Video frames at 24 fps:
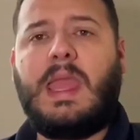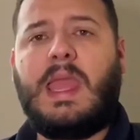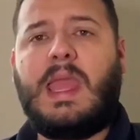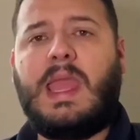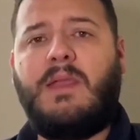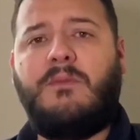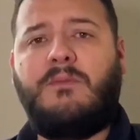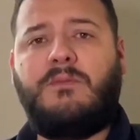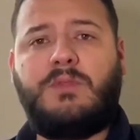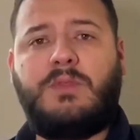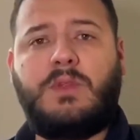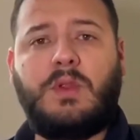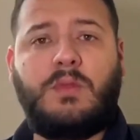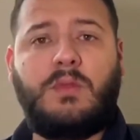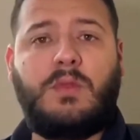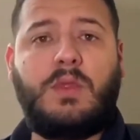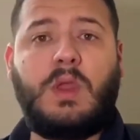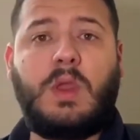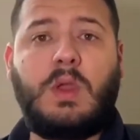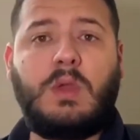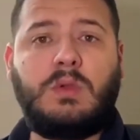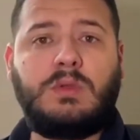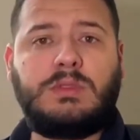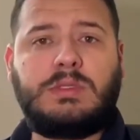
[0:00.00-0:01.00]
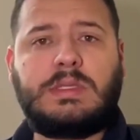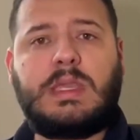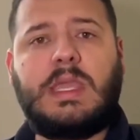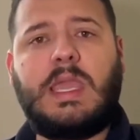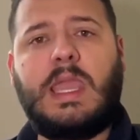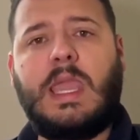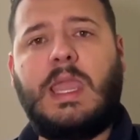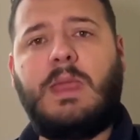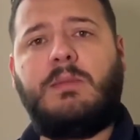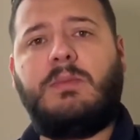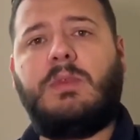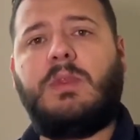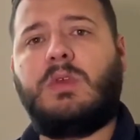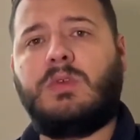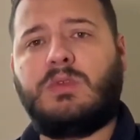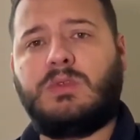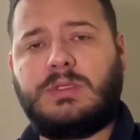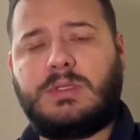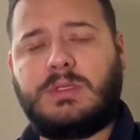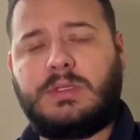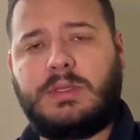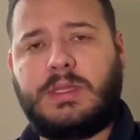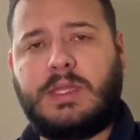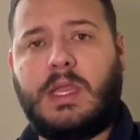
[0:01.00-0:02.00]
After those came
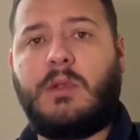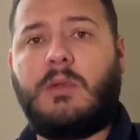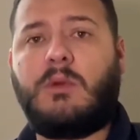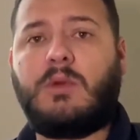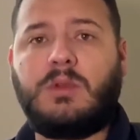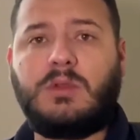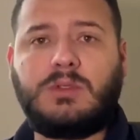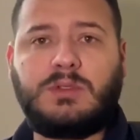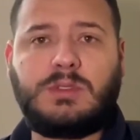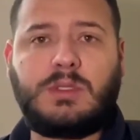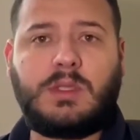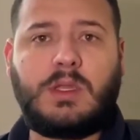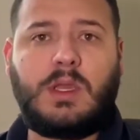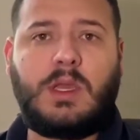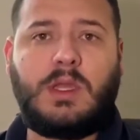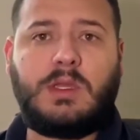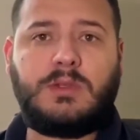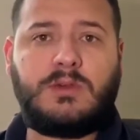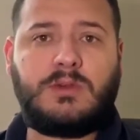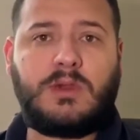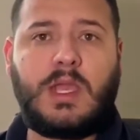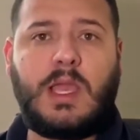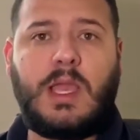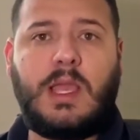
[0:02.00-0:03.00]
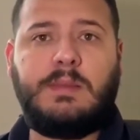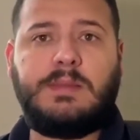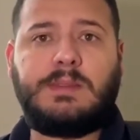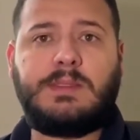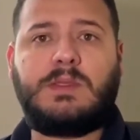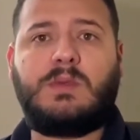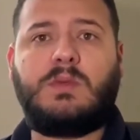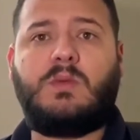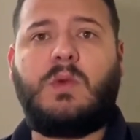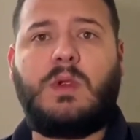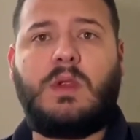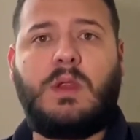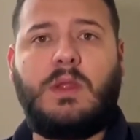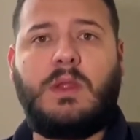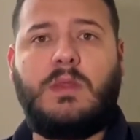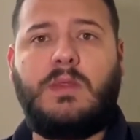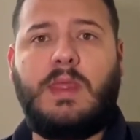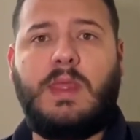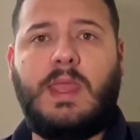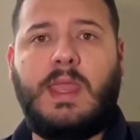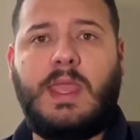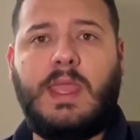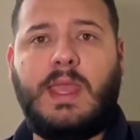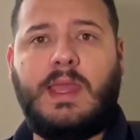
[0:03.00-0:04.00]
those Theros drops where
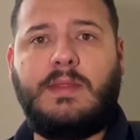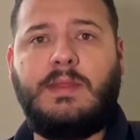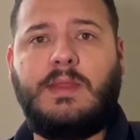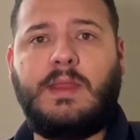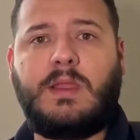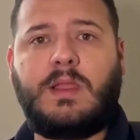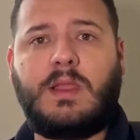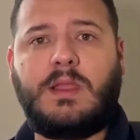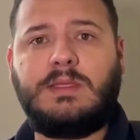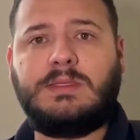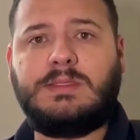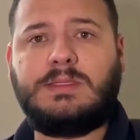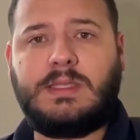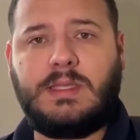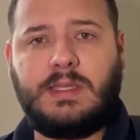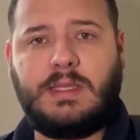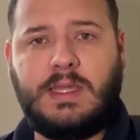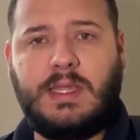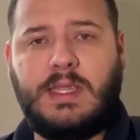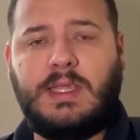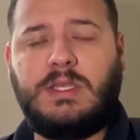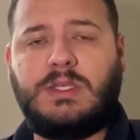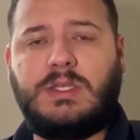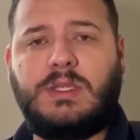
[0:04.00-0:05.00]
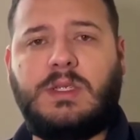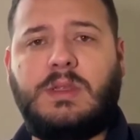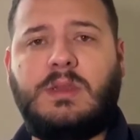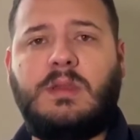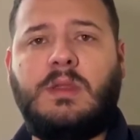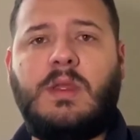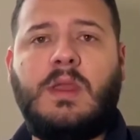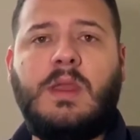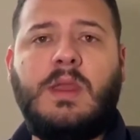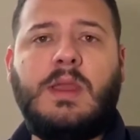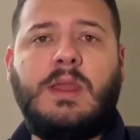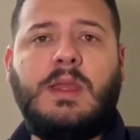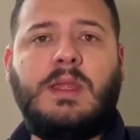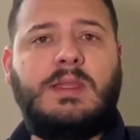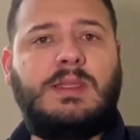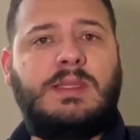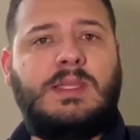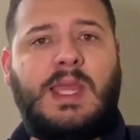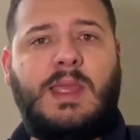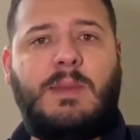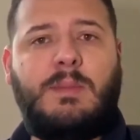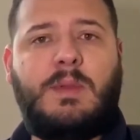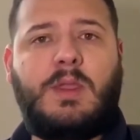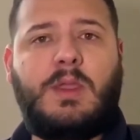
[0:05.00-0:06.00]
they had the Constellation
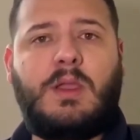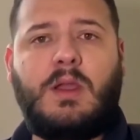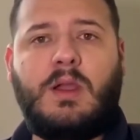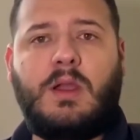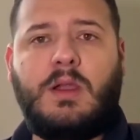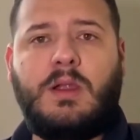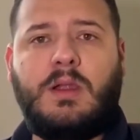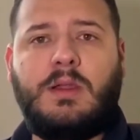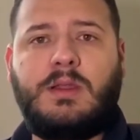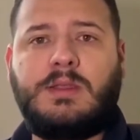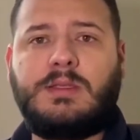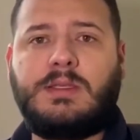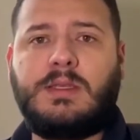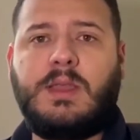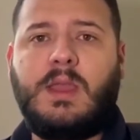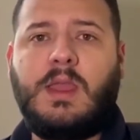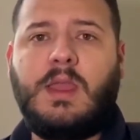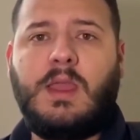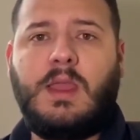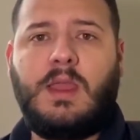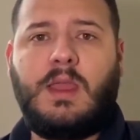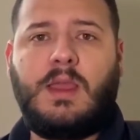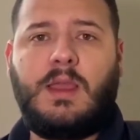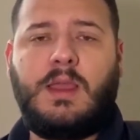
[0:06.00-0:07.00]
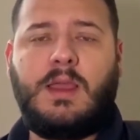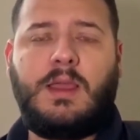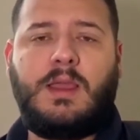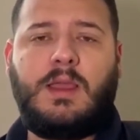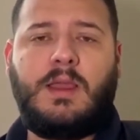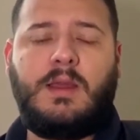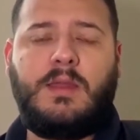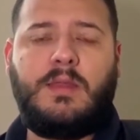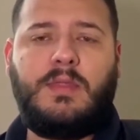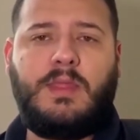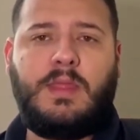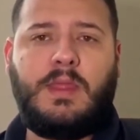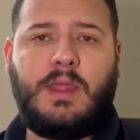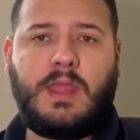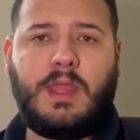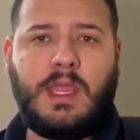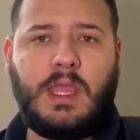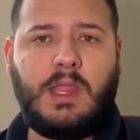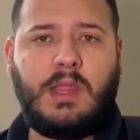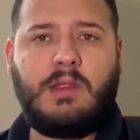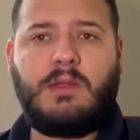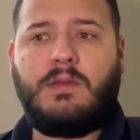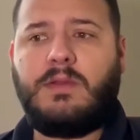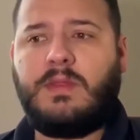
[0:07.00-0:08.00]
type cards, the
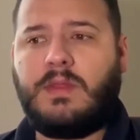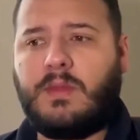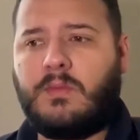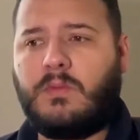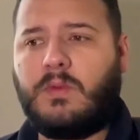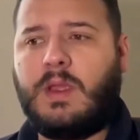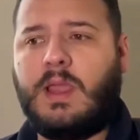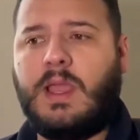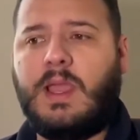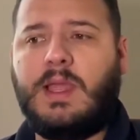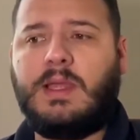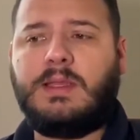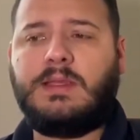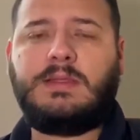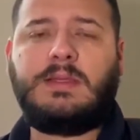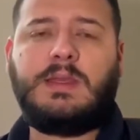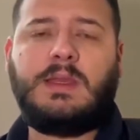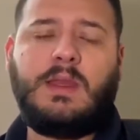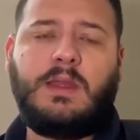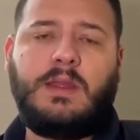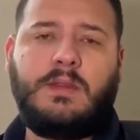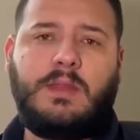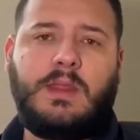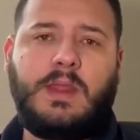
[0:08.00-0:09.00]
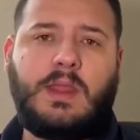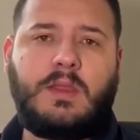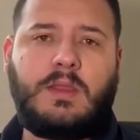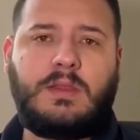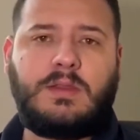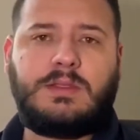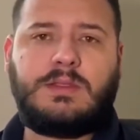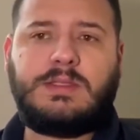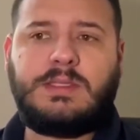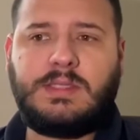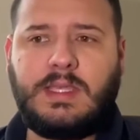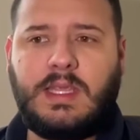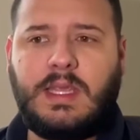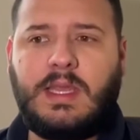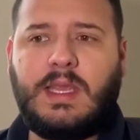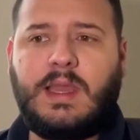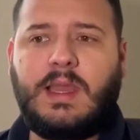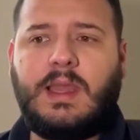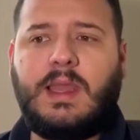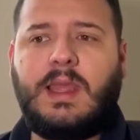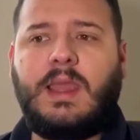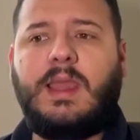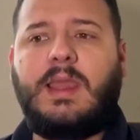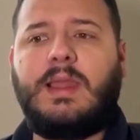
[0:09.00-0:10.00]
Year of the Rat, the
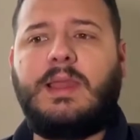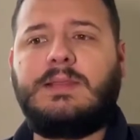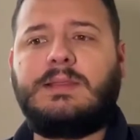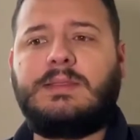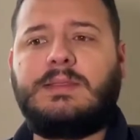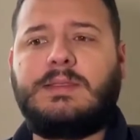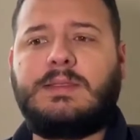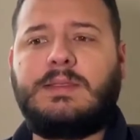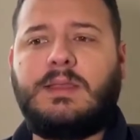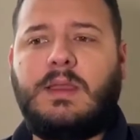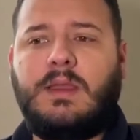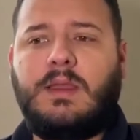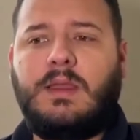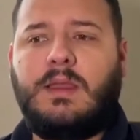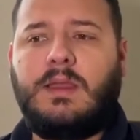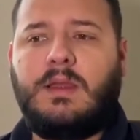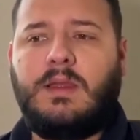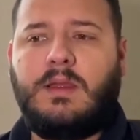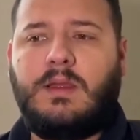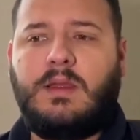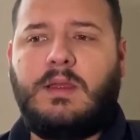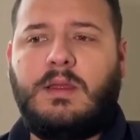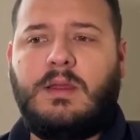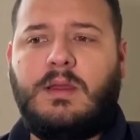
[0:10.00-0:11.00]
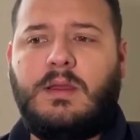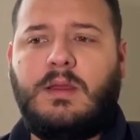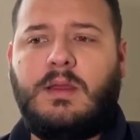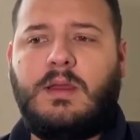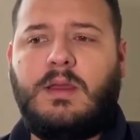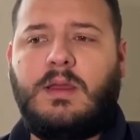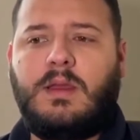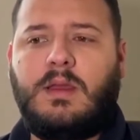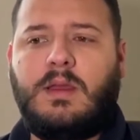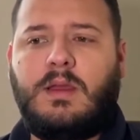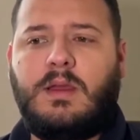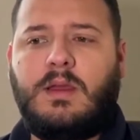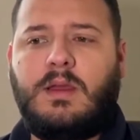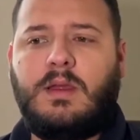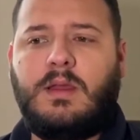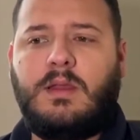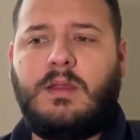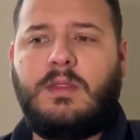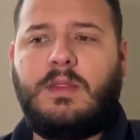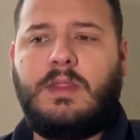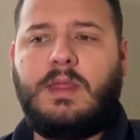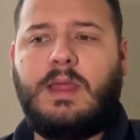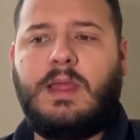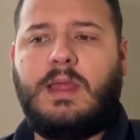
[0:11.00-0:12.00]
Godzilla Lance,
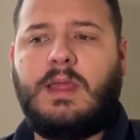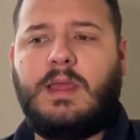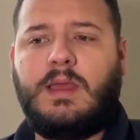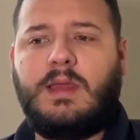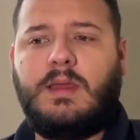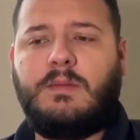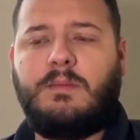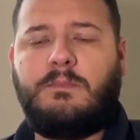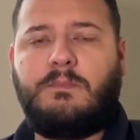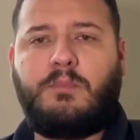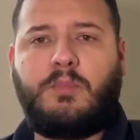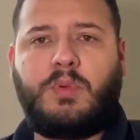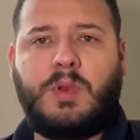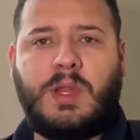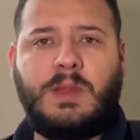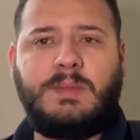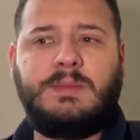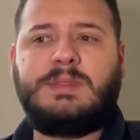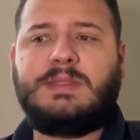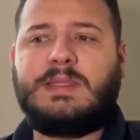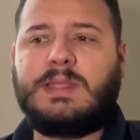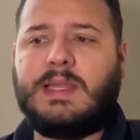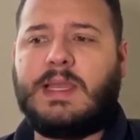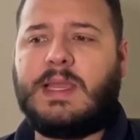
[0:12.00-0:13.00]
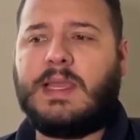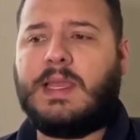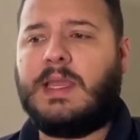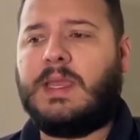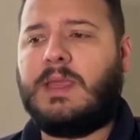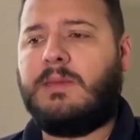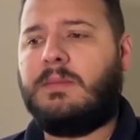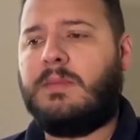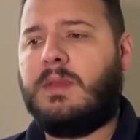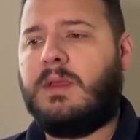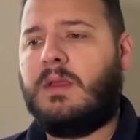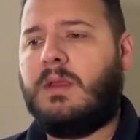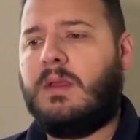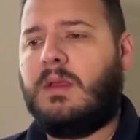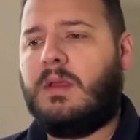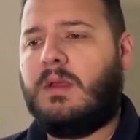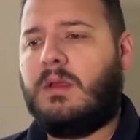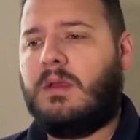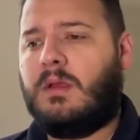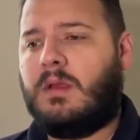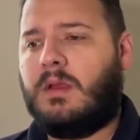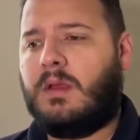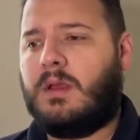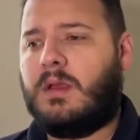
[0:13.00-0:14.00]
the Prime Slime,
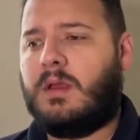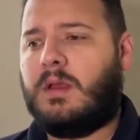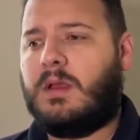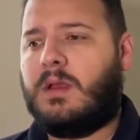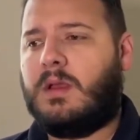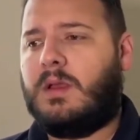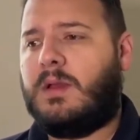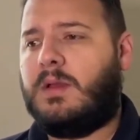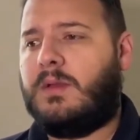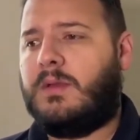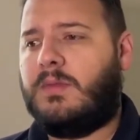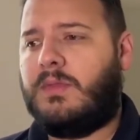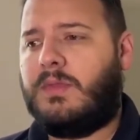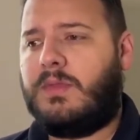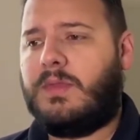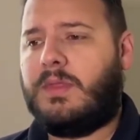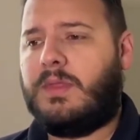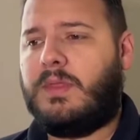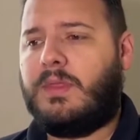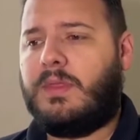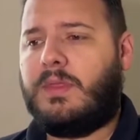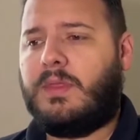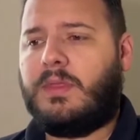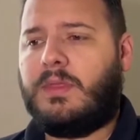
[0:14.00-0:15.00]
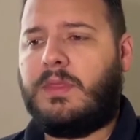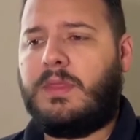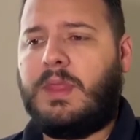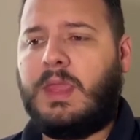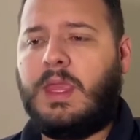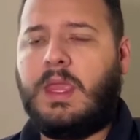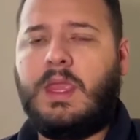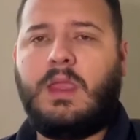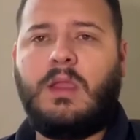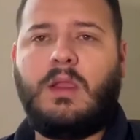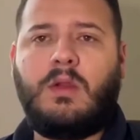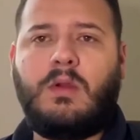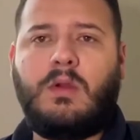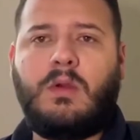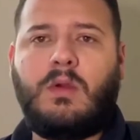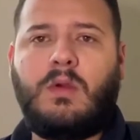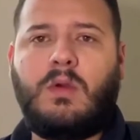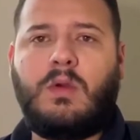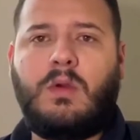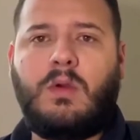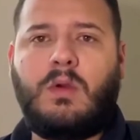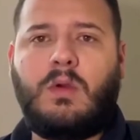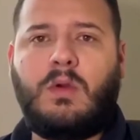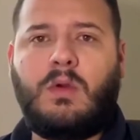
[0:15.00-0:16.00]
the
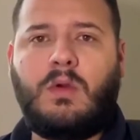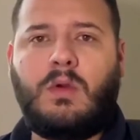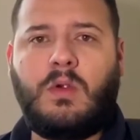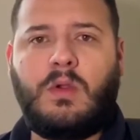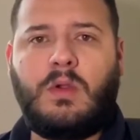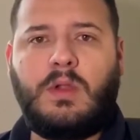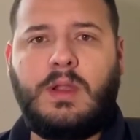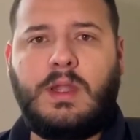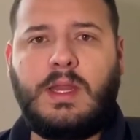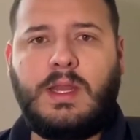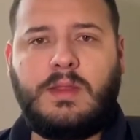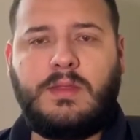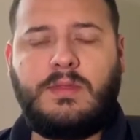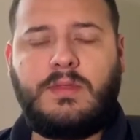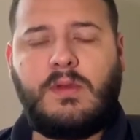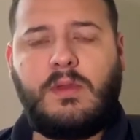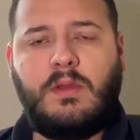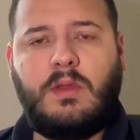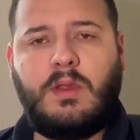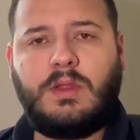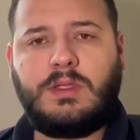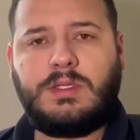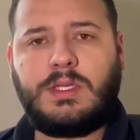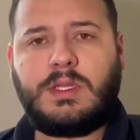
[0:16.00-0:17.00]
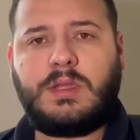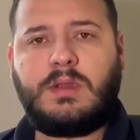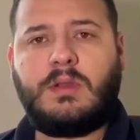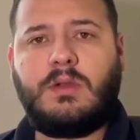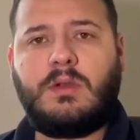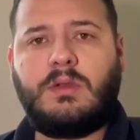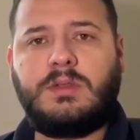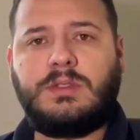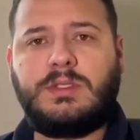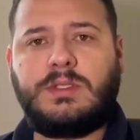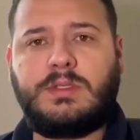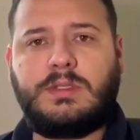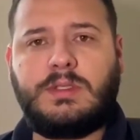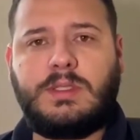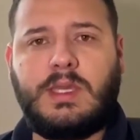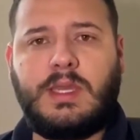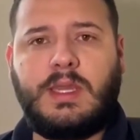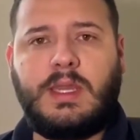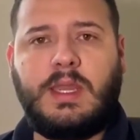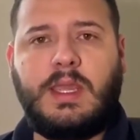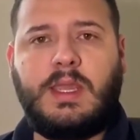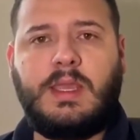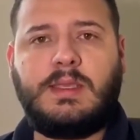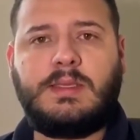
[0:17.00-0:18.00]
Ornithological
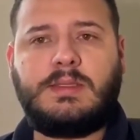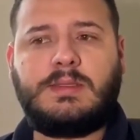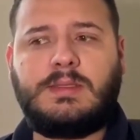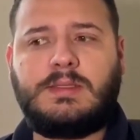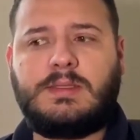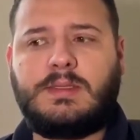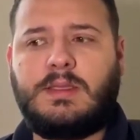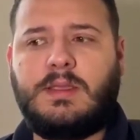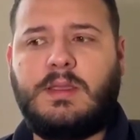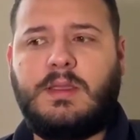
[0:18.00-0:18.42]
Studies,